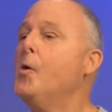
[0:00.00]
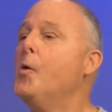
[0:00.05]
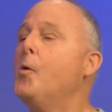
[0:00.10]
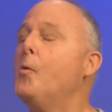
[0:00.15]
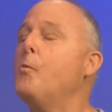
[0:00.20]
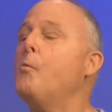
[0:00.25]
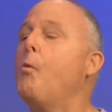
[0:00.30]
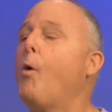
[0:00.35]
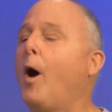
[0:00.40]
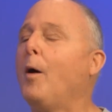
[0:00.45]

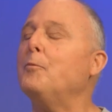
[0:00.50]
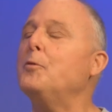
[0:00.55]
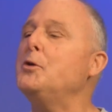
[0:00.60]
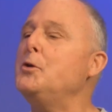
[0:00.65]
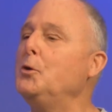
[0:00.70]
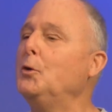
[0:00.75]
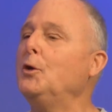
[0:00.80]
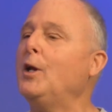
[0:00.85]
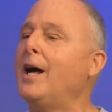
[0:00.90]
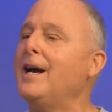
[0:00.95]
What were
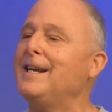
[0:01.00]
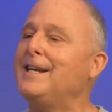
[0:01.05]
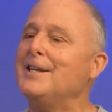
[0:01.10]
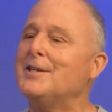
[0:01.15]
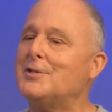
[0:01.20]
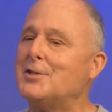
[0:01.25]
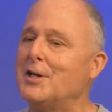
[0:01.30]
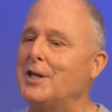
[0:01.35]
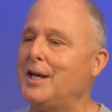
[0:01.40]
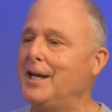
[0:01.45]
you like
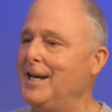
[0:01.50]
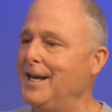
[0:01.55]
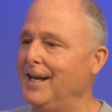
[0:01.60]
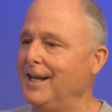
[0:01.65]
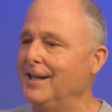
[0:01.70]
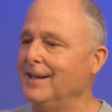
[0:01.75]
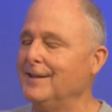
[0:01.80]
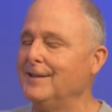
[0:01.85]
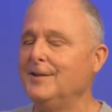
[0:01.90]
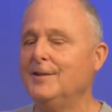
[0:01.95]
as a
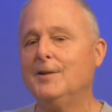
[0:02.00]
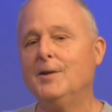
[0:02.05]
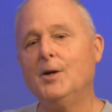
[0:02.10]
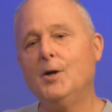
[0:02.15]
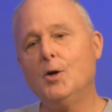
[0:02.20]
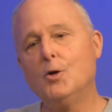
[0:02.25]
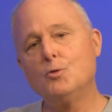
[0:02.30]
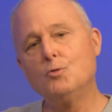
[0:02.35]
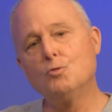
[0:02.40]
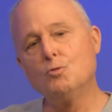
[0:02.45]
kid
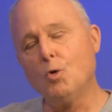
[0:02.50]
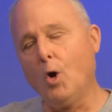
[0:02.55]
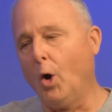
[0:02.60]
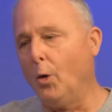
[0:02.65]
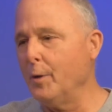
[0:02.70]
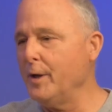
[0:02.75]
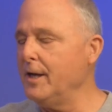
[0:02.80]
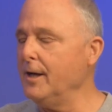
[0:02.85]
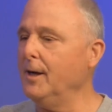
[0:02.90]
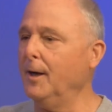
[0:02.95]

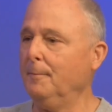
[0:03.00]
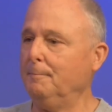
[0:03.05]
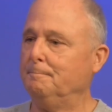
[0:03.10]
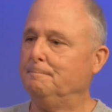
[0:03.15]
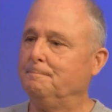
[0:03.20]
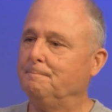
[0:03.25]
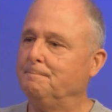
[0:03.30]
growing up?